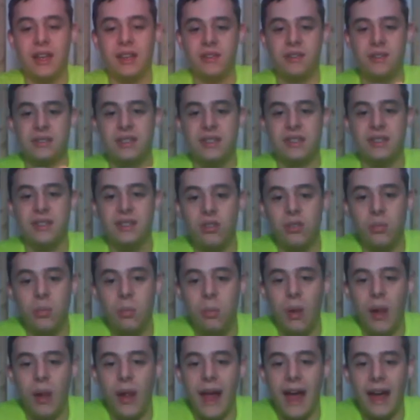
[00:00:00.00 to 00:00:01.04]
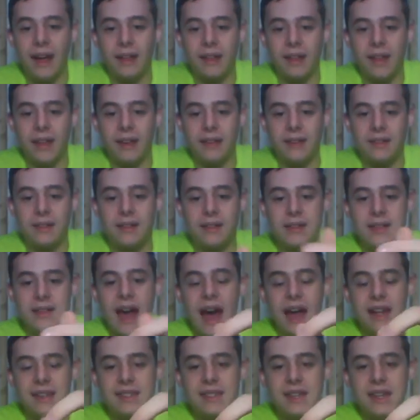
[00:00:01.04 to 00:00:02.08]
There's these little black like
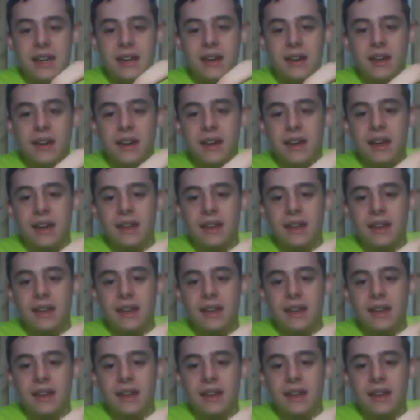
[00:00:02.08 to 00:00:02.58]
dots here